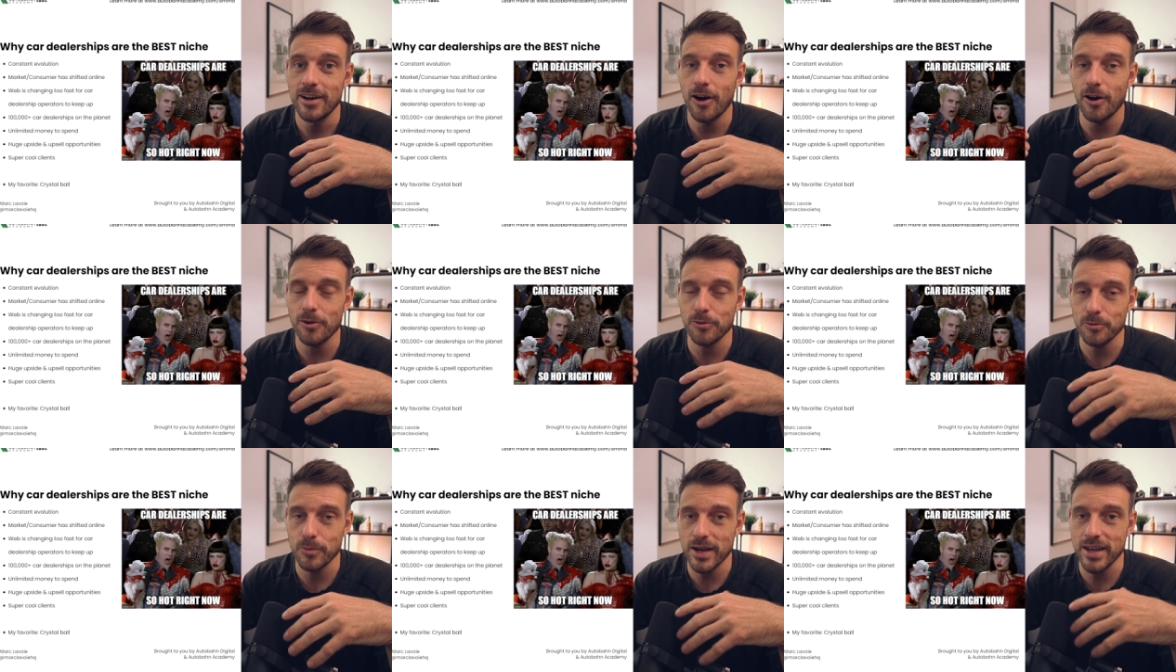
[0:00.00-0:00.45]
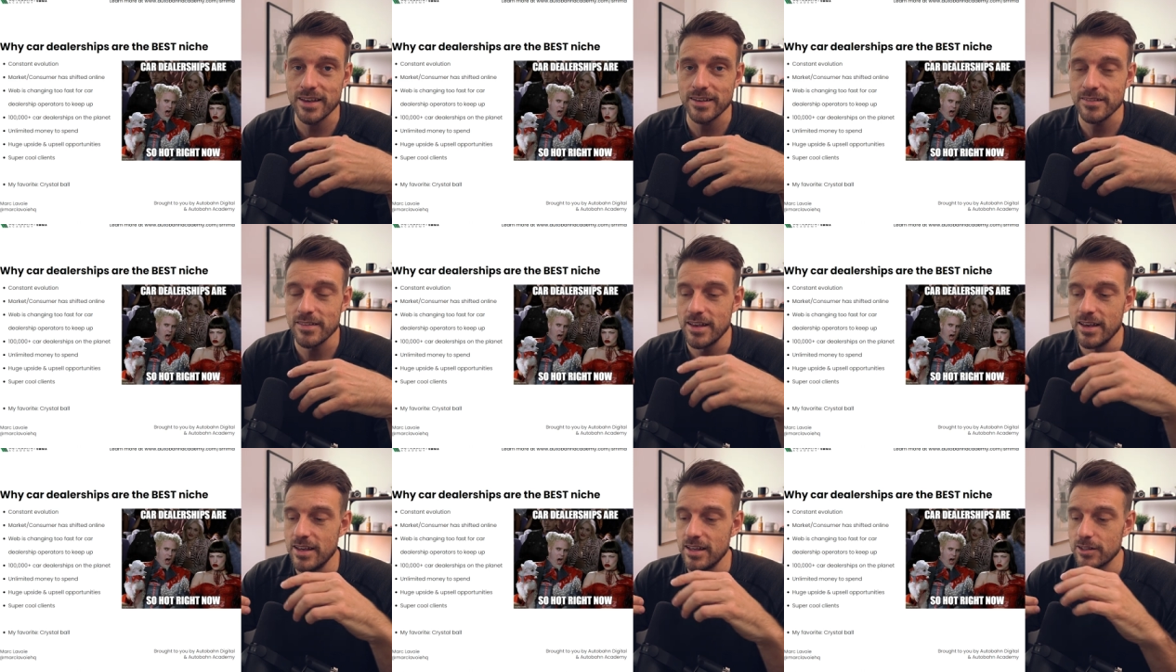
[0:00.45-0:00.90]
our way
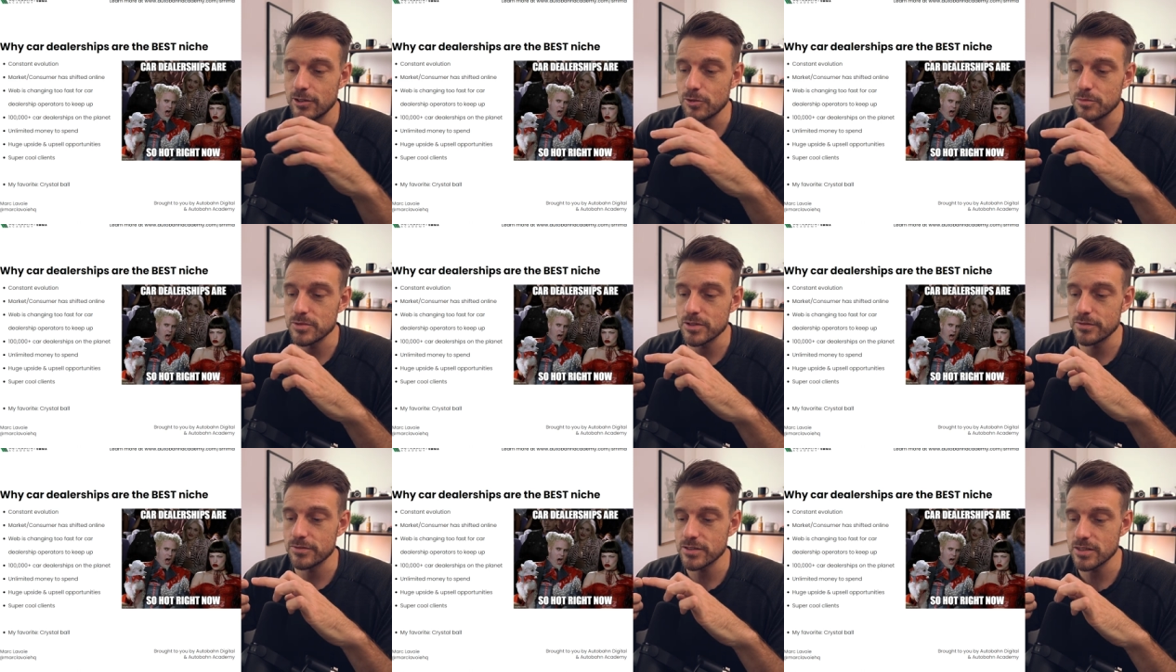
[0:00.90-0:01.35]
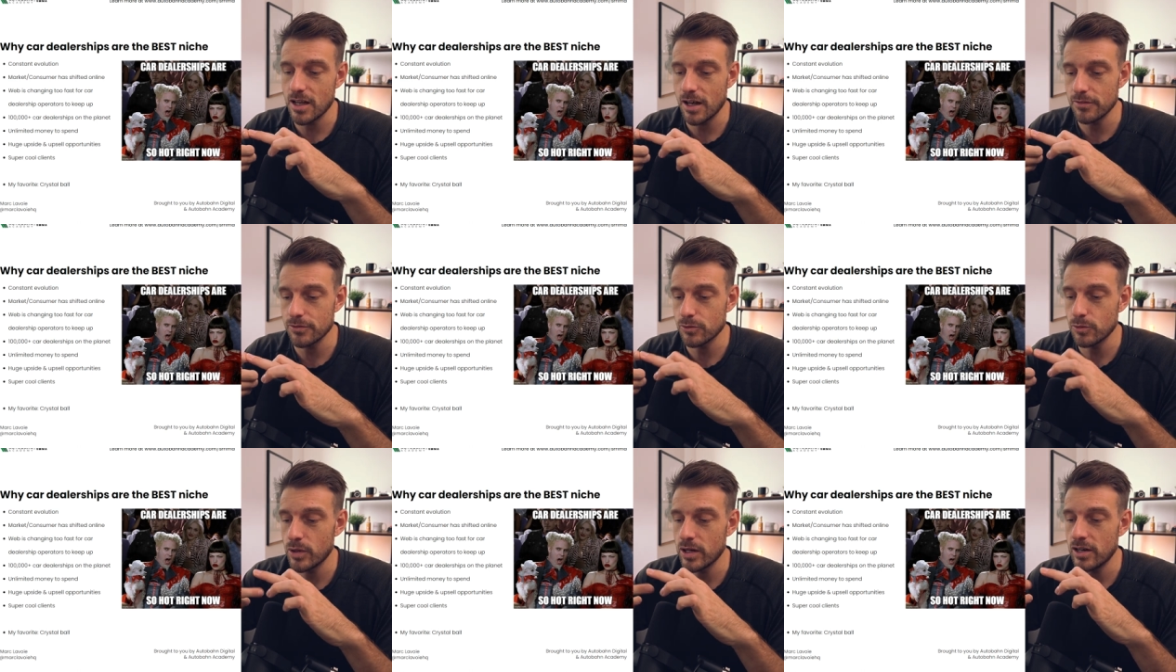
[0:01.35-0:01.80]
in terms of
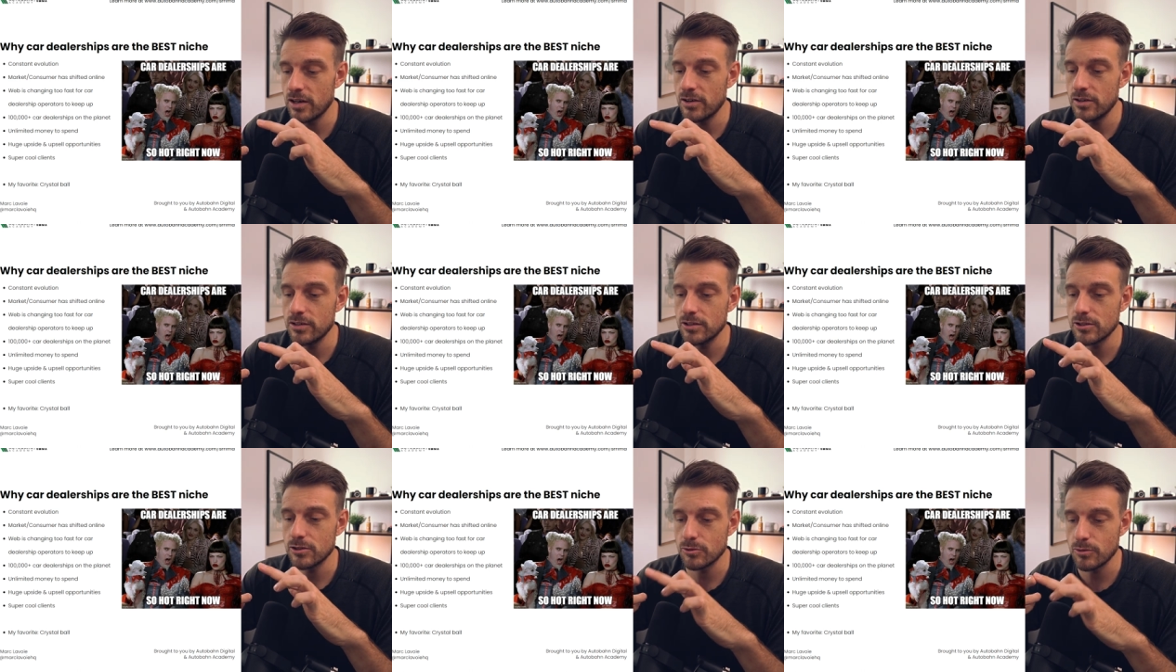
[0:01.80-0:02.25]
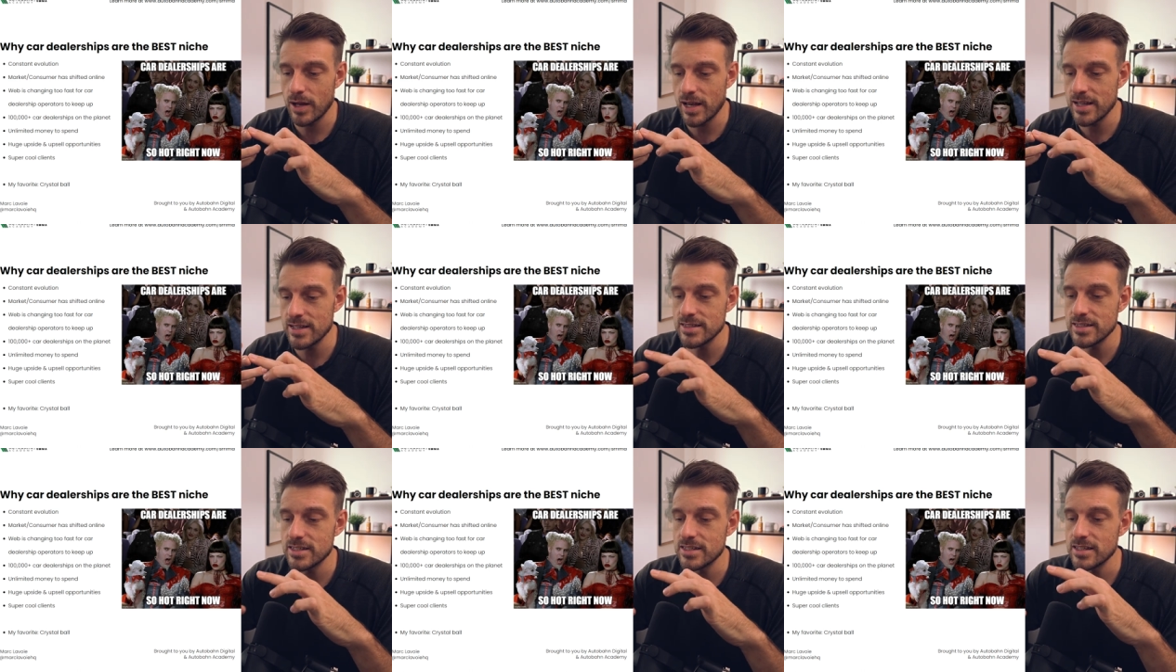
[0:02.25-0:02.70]
software
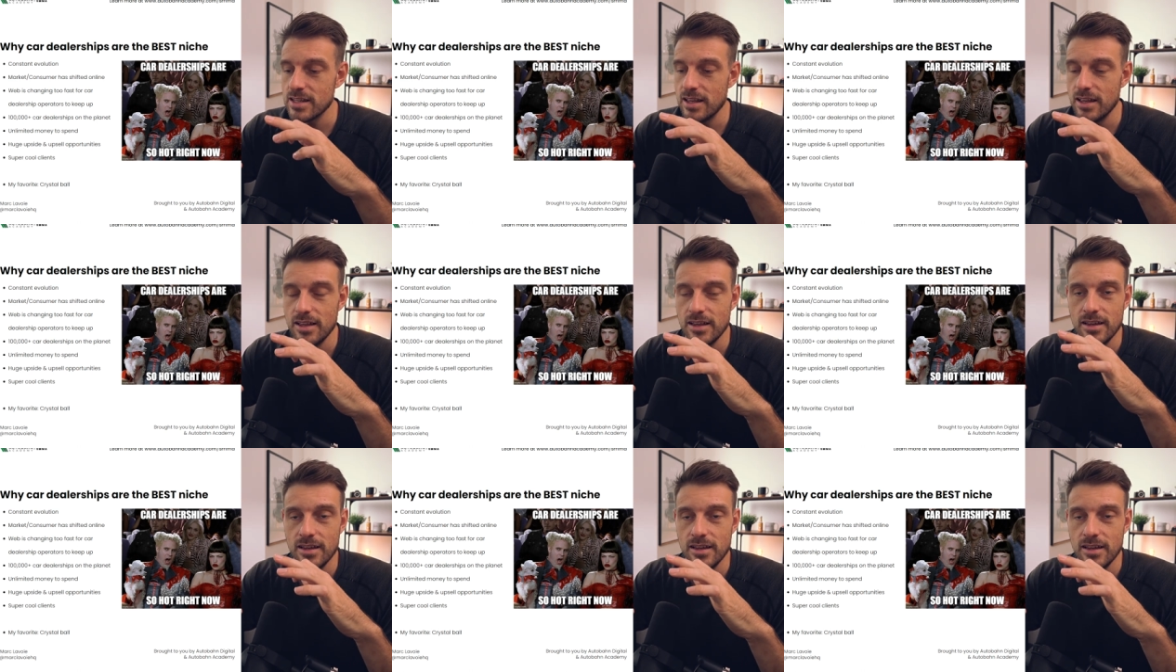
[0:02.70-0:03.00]
trends,